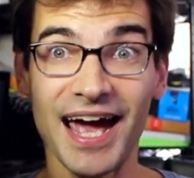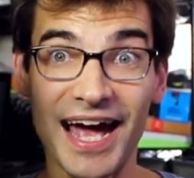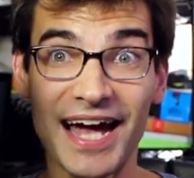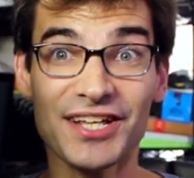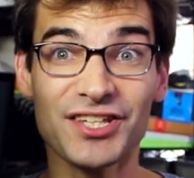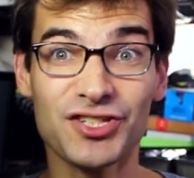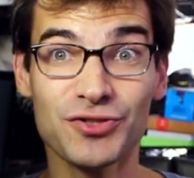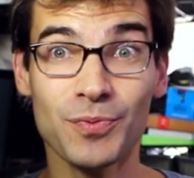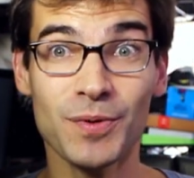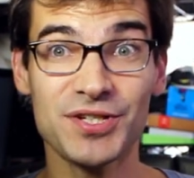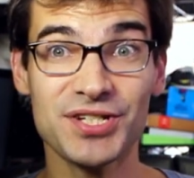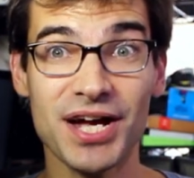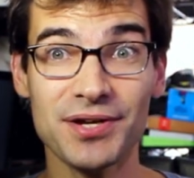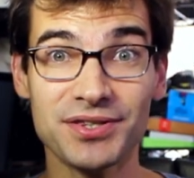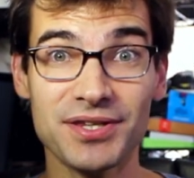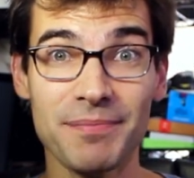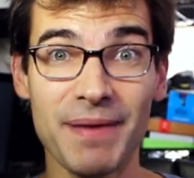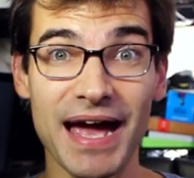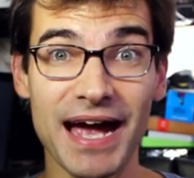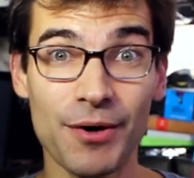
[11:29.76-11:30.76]
and switch
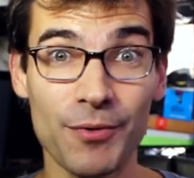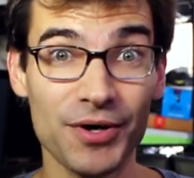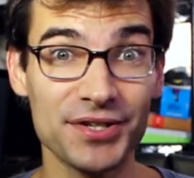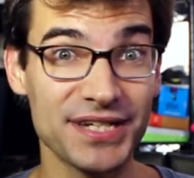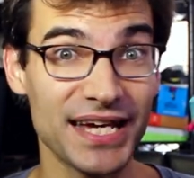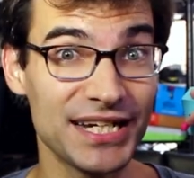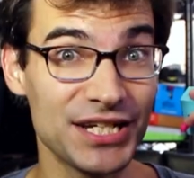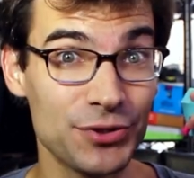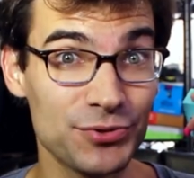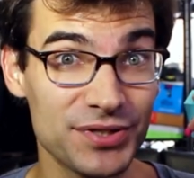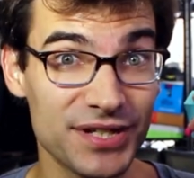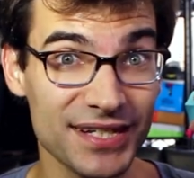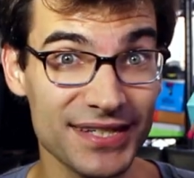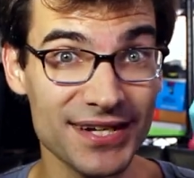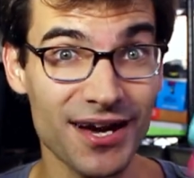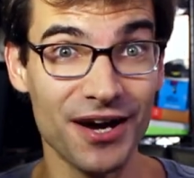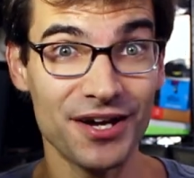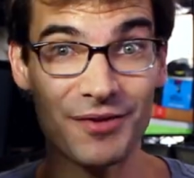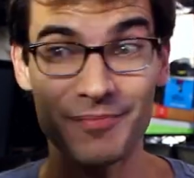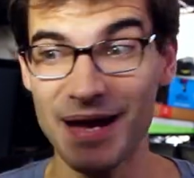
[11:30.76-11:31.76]
out the magwells and use
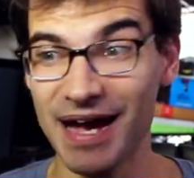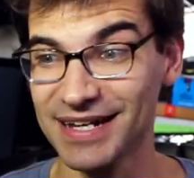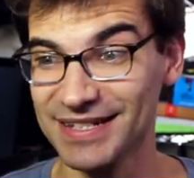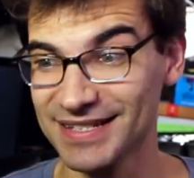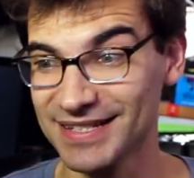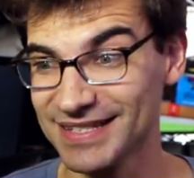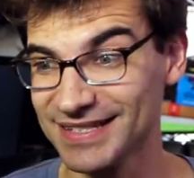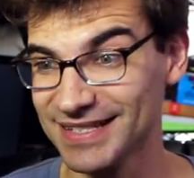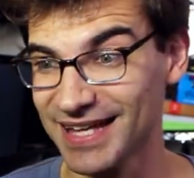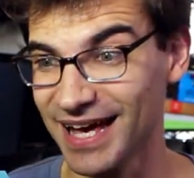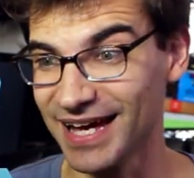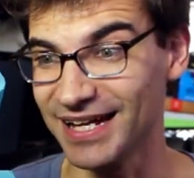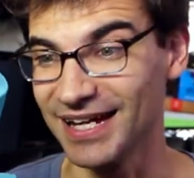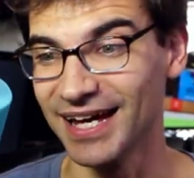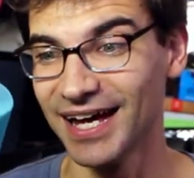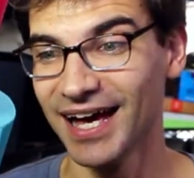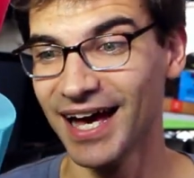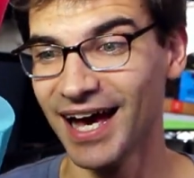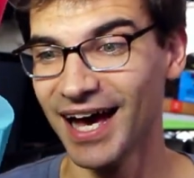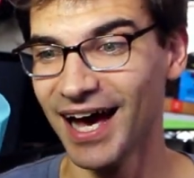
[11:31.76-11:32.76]
katana mags instead.
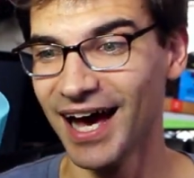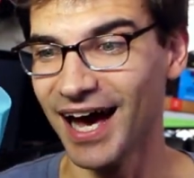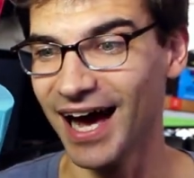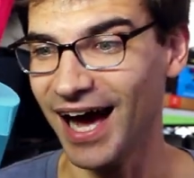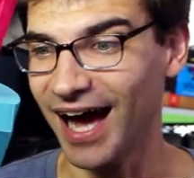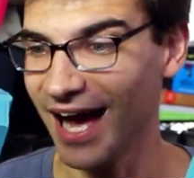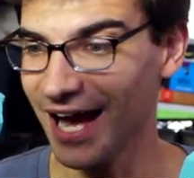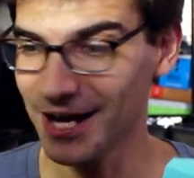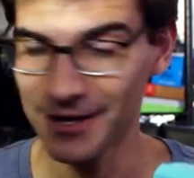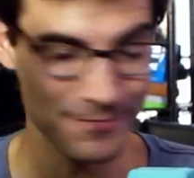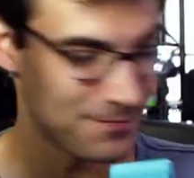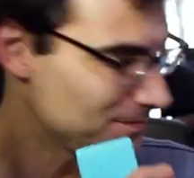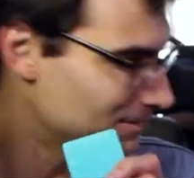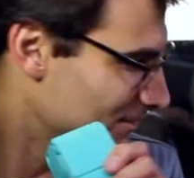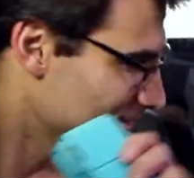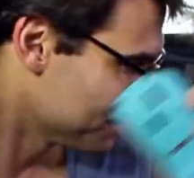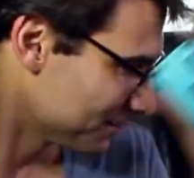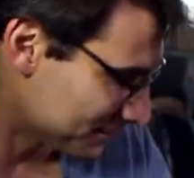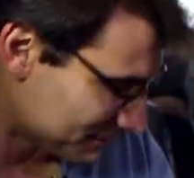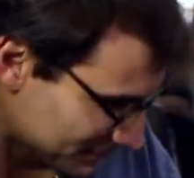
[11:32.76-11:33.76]

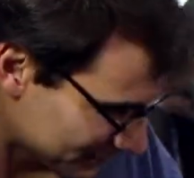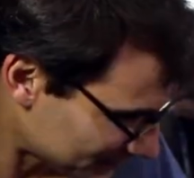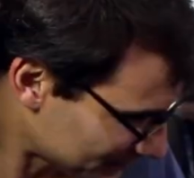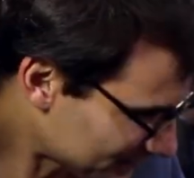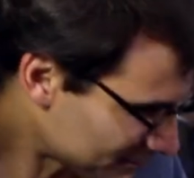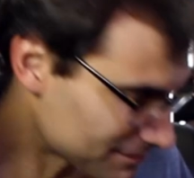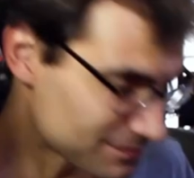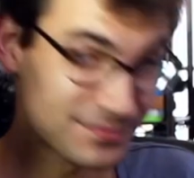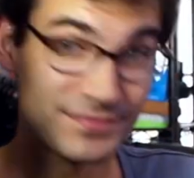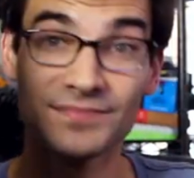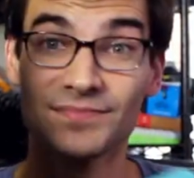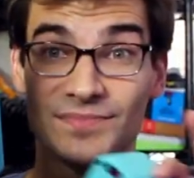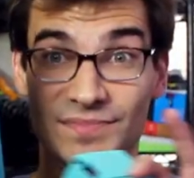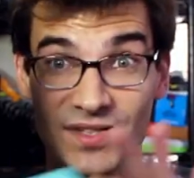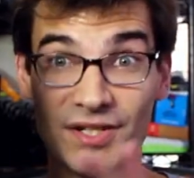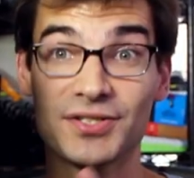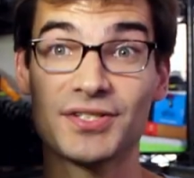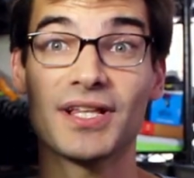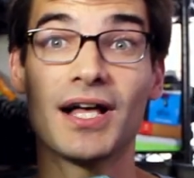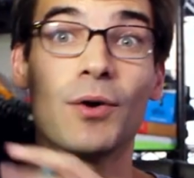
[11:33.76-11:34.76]

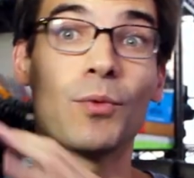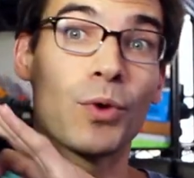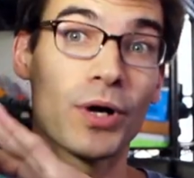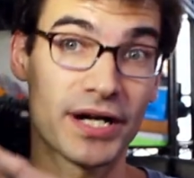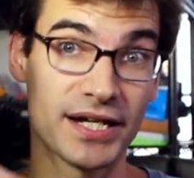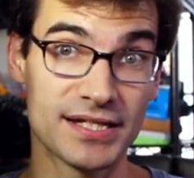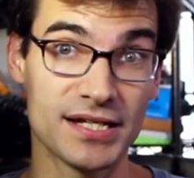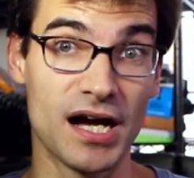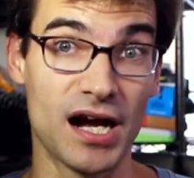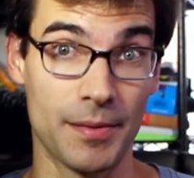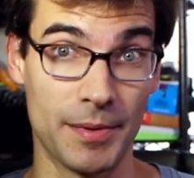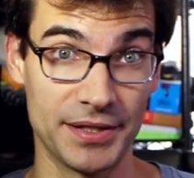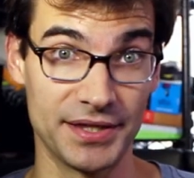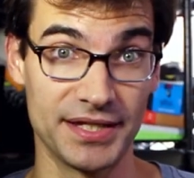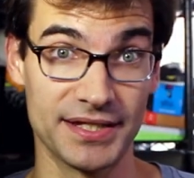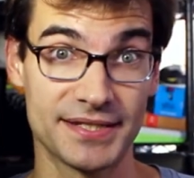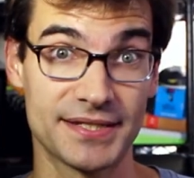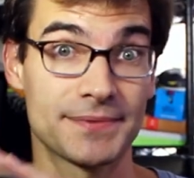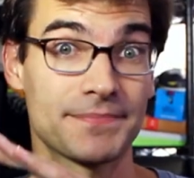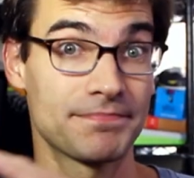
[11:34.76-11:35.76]
There's a lot, we're gonna talk about
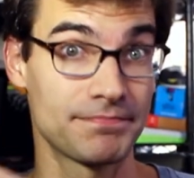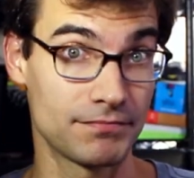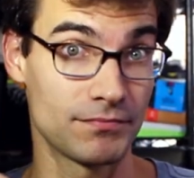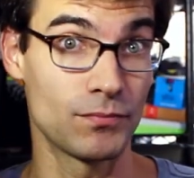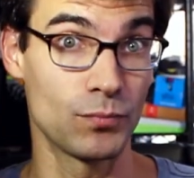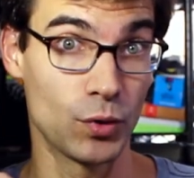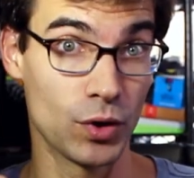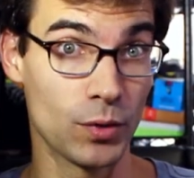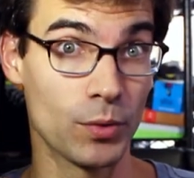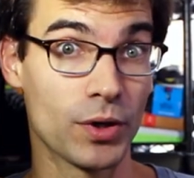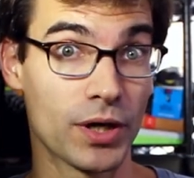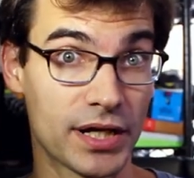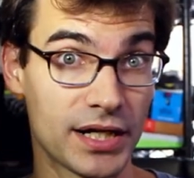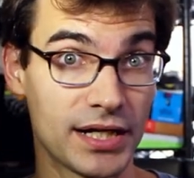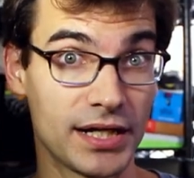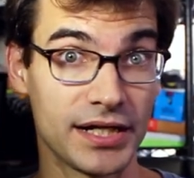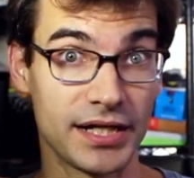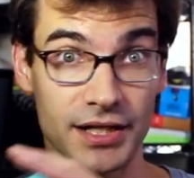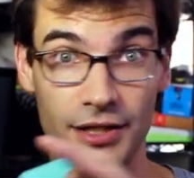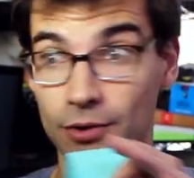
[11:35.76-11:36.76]
this. We're
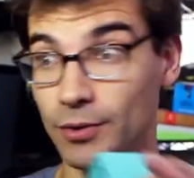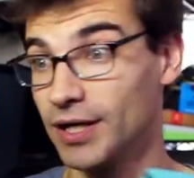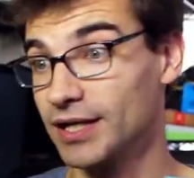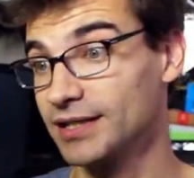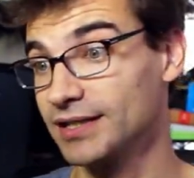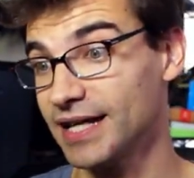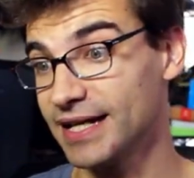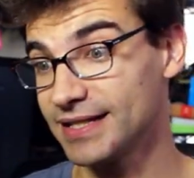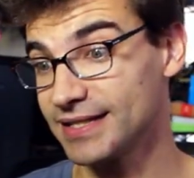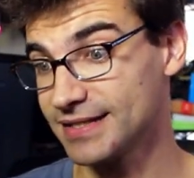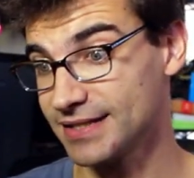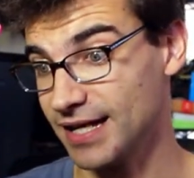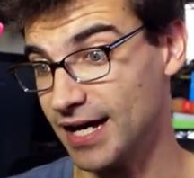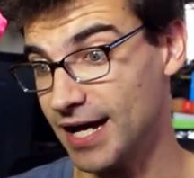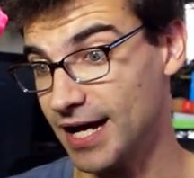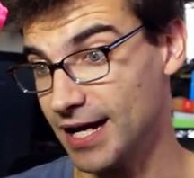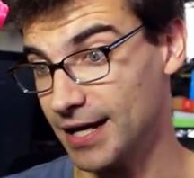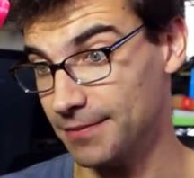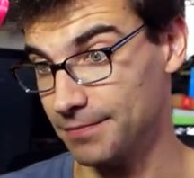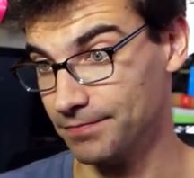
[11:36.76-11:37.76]
gonna, you know what, let's
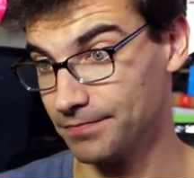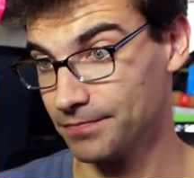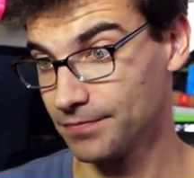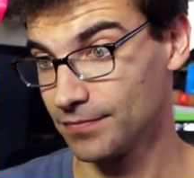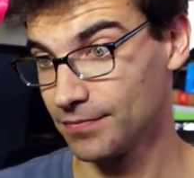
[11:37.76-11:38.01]
go